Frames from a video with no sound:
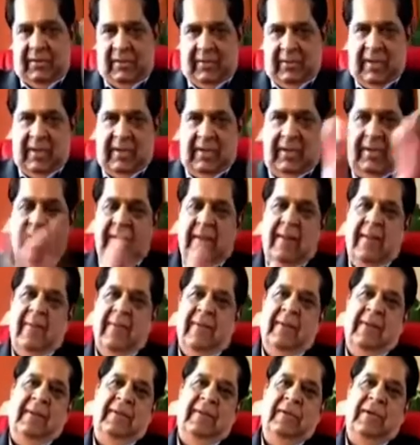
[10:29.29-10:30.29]
When
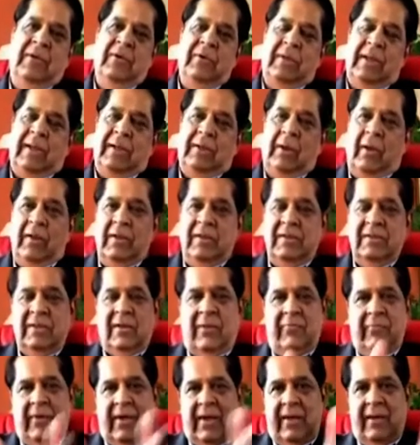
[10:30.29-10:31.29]
there's a new technology
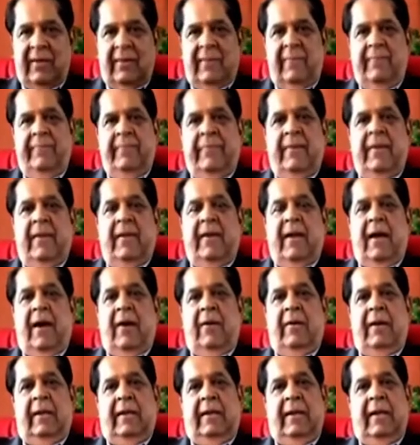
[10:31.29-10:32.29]
somewhere,
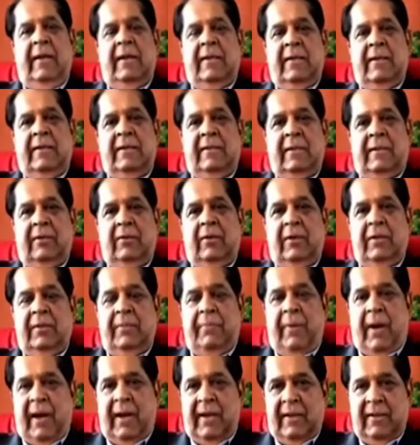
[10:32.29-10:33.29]
our Indian technology
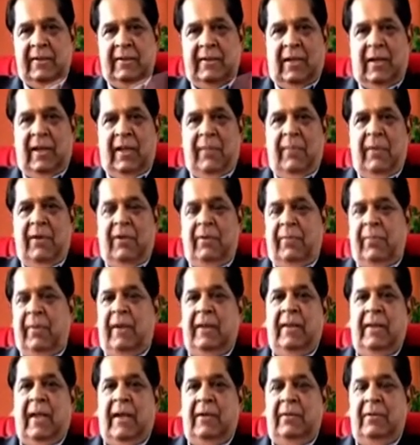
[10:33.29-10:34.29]
partners are able to
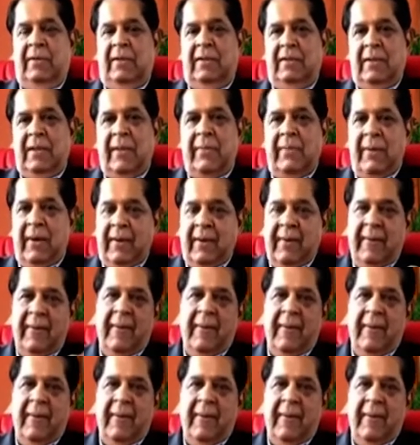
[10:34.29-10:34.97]
bring that to the table.